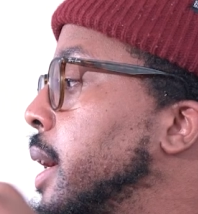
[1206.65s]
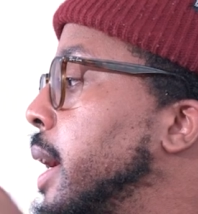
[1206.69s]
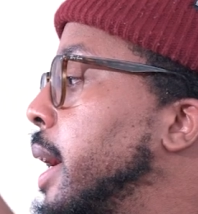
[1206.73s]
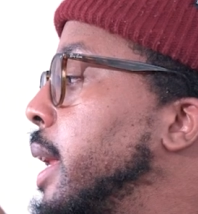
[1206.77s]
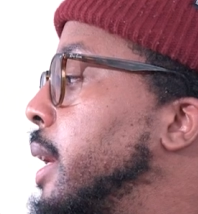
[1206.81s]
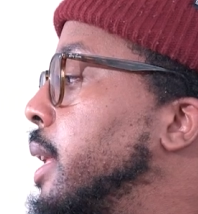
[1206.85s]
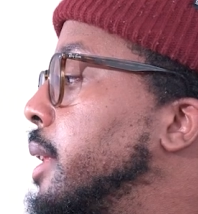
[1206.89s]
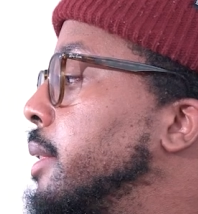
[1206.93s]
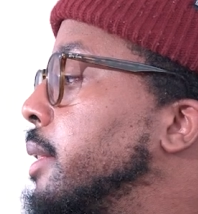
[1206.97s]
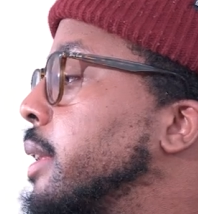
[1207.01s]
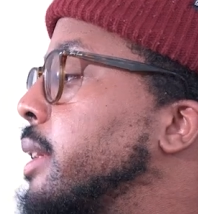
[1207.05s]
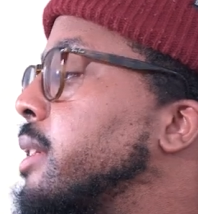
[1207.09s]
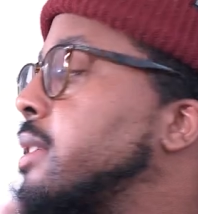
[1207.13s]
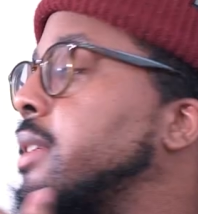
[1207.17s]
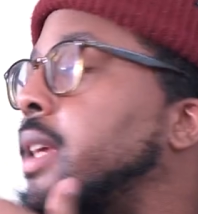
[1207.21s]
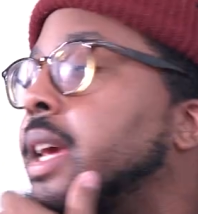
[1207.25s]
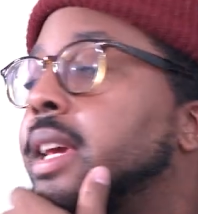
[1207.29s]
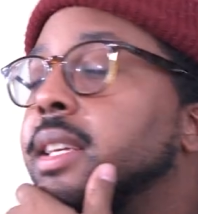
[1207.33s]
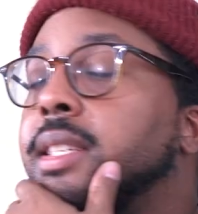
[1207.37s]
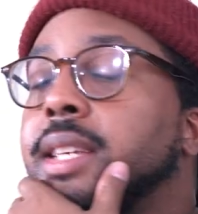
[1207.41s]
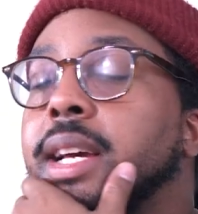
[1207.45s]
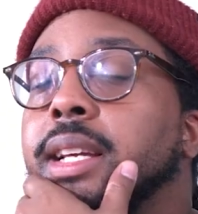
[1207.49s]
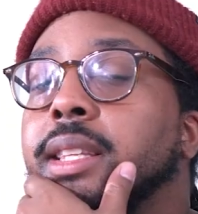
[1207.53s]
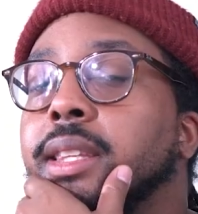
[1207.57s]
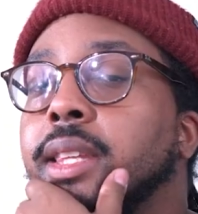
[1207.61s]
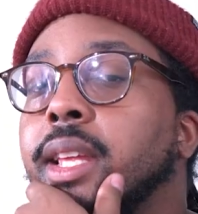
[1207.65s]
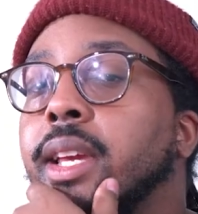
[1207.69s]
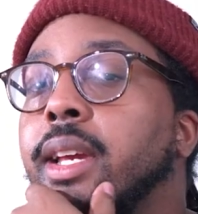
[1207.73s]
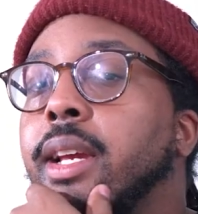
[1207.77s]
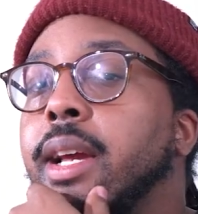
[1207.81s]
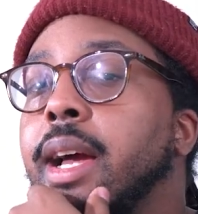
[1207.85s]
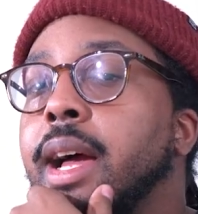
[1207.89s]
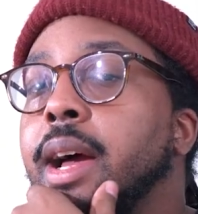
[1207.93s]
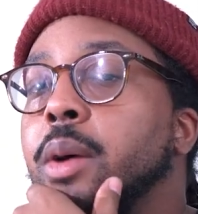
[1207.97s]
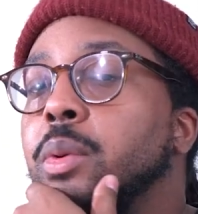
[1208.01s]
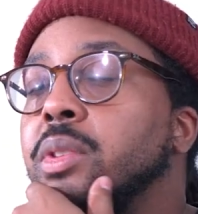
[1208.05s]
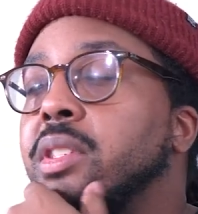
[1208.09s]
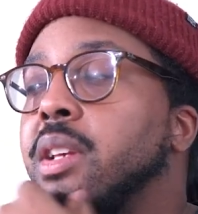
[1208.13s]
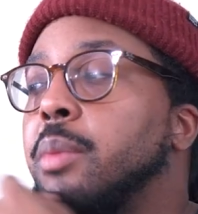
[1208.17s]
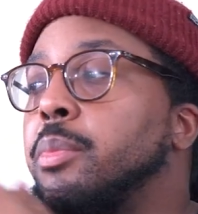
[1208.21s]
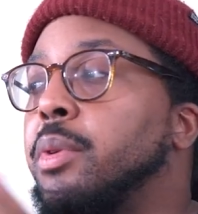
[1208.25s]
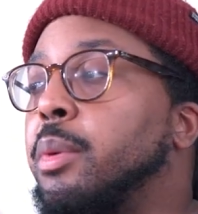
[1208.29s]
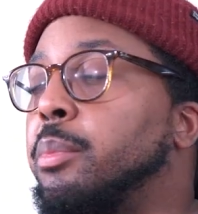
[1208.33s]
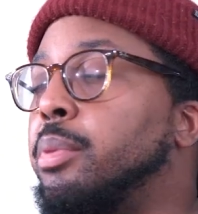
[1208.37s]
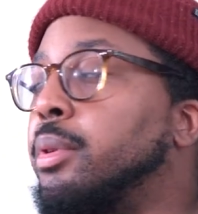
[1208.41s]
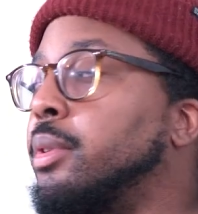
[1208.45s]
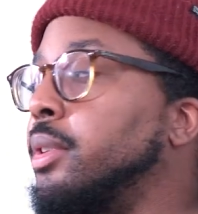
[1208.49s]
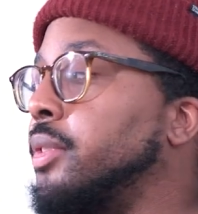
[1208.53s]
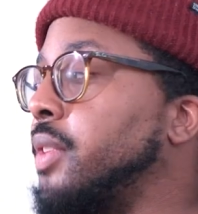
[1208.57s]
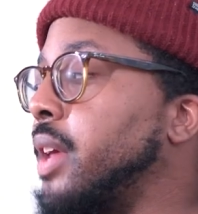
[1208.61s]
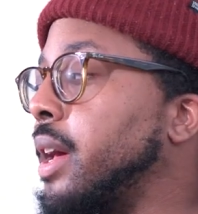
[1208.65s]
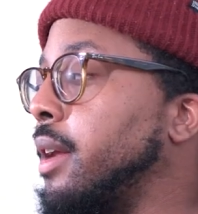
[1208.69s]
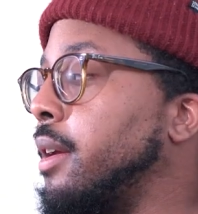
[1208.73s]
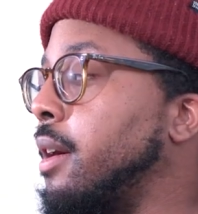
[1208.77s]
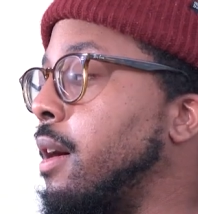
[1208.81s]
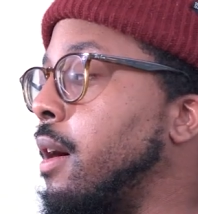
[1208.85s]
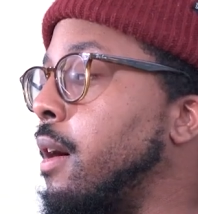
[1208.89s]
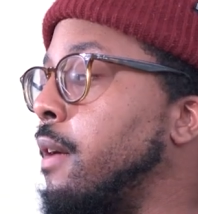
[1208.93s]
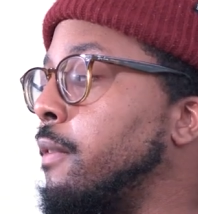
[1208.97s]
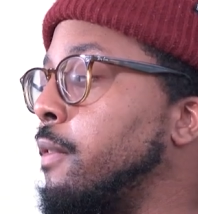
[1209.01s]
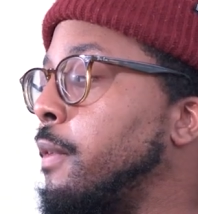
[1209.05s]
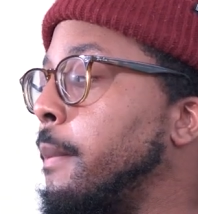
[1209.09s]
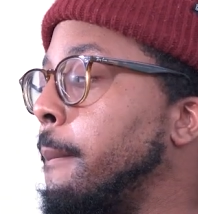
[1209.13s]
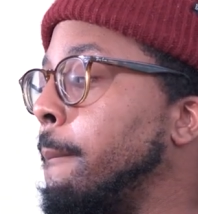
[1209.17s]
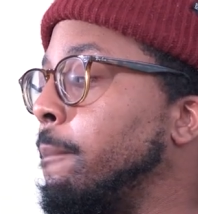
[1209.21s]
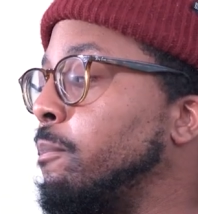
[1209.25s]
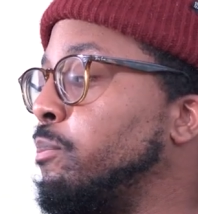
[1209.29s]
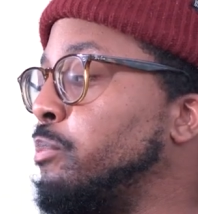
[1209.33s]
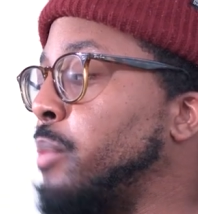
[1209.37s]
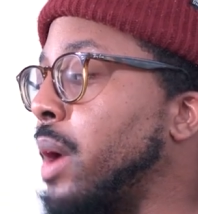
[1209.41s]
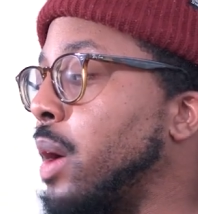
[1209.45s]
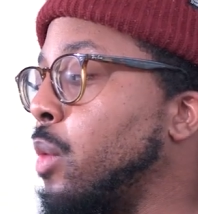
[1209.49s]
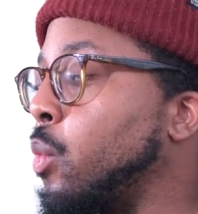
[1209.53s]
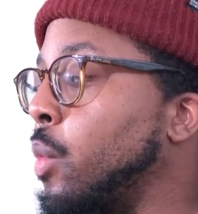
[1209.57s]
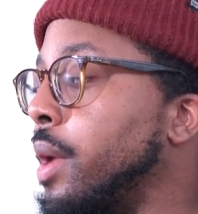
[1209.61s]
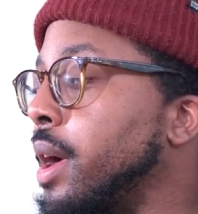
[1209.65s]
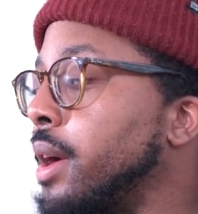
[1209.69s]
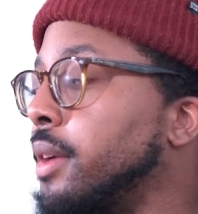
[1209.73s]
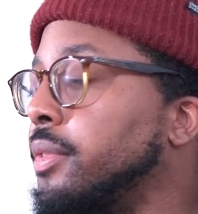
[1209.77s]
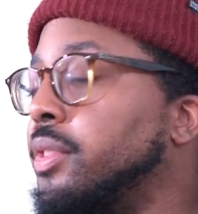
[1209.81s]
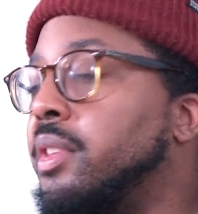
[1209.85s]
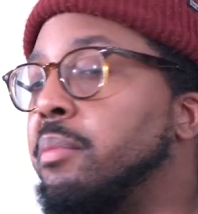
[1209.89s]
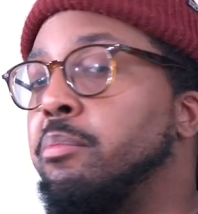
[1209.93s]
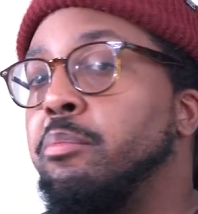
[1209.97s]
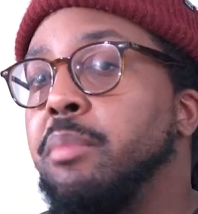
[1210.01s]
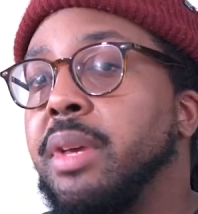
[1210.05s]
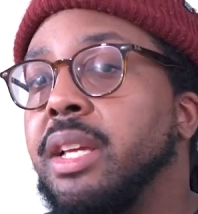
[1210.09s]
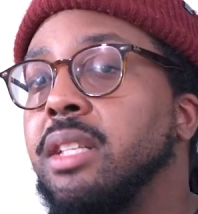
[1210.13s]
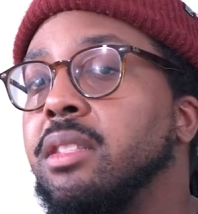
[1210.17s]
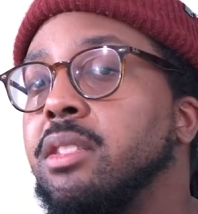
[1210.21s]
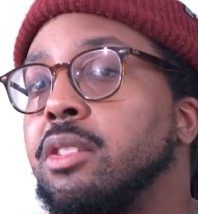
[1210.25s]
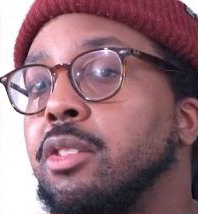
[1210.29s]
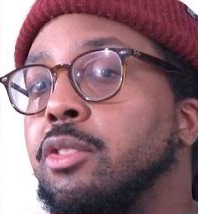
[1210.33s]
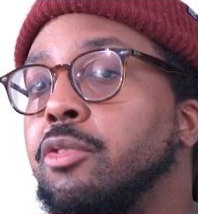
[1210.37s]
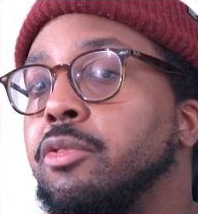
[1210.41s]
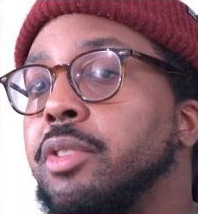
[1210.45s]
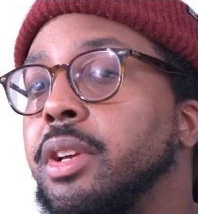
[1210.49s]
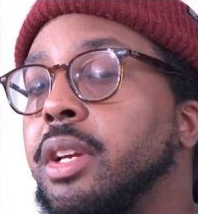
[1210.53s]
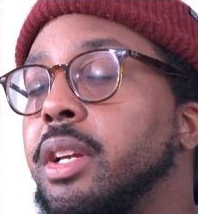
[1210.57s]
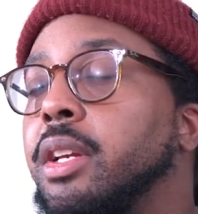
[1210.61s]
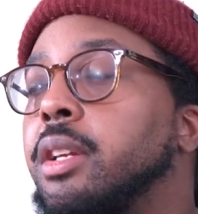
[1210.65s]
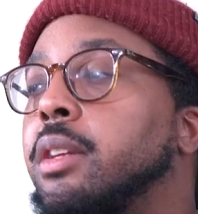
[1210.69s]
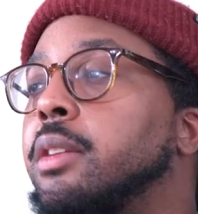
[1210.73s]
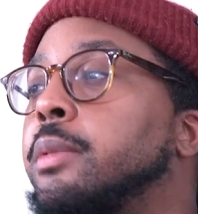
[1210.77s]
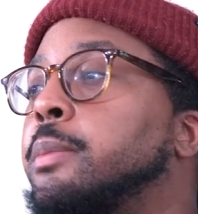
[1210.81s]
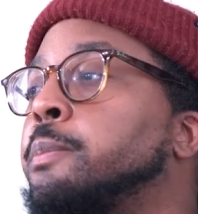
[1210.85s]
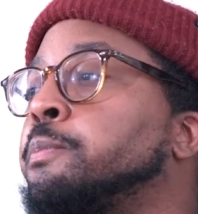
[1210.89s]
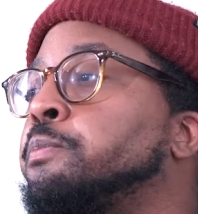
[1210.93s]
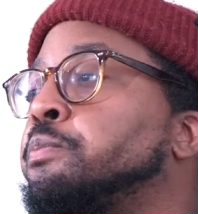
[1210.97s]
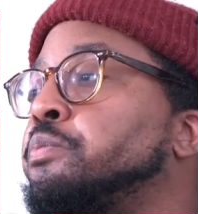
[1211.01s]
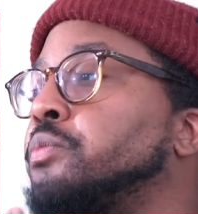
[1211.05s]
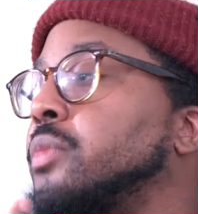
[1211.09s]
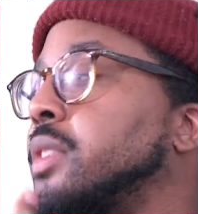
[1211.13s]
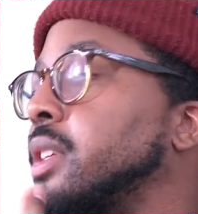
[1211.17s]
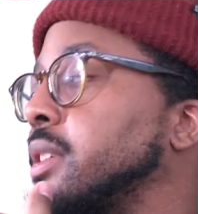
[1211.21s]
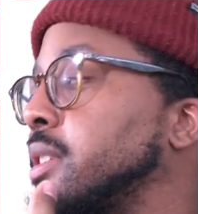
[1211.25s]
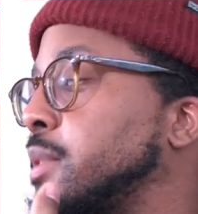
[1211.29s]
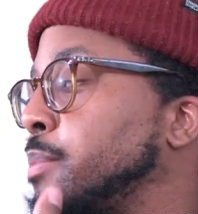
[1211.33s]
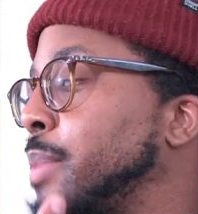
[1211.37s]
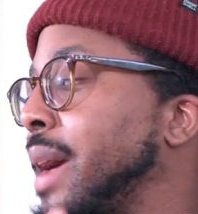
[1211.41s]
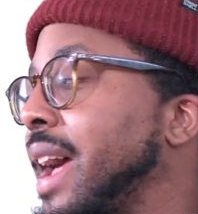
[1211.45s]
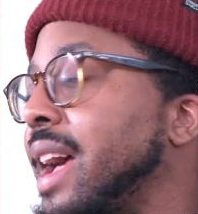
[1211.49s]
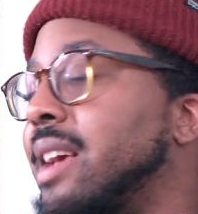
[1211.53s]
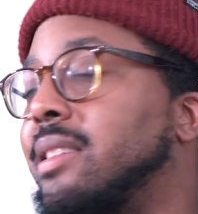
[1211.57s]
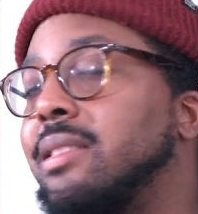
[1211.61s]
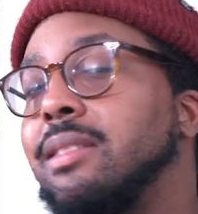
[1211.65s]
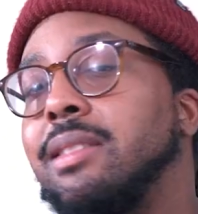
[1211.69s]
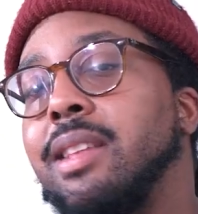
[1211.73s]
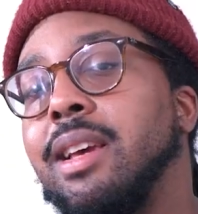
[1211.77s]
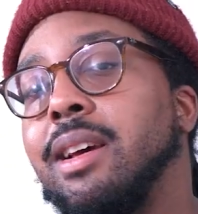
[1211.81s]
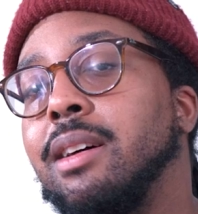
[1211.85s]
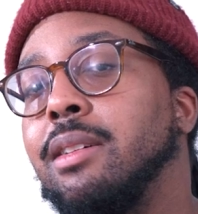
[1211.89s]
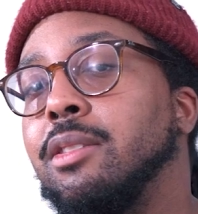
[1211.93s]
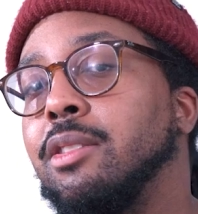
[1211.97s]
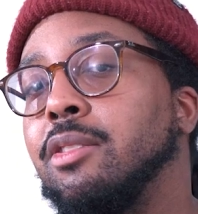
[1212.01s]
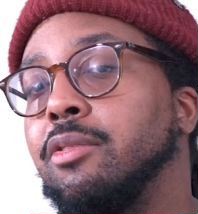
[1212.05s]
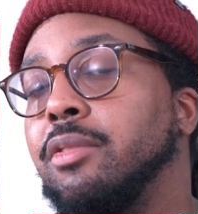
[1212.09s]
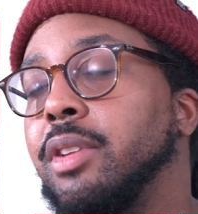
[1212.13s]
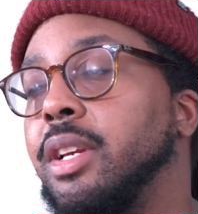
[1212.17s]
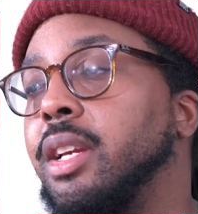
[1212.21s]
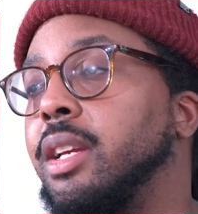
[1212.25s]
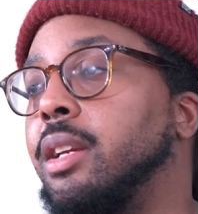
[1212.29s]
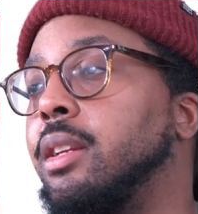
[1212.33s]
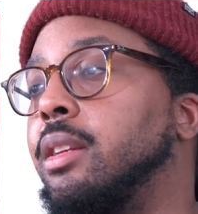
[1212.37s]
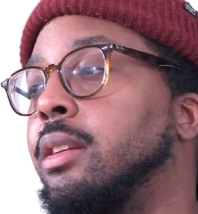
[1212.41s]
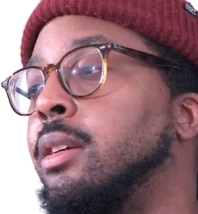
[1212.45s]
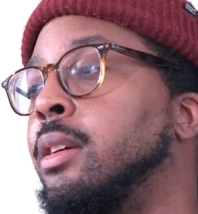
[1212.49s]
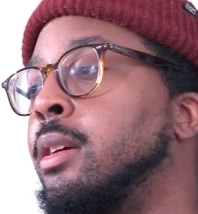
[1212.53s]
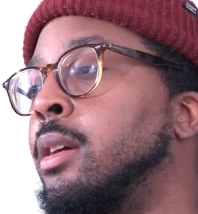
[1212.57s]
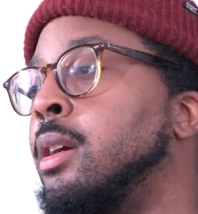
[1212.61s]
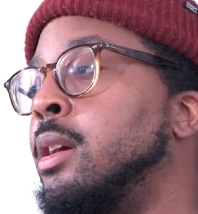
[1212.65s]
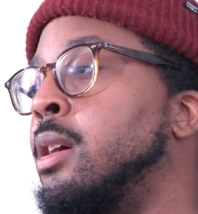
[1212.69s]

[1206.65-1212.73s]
And in this case, I think I was able to pull that off by wearing the mint green, this pastel green,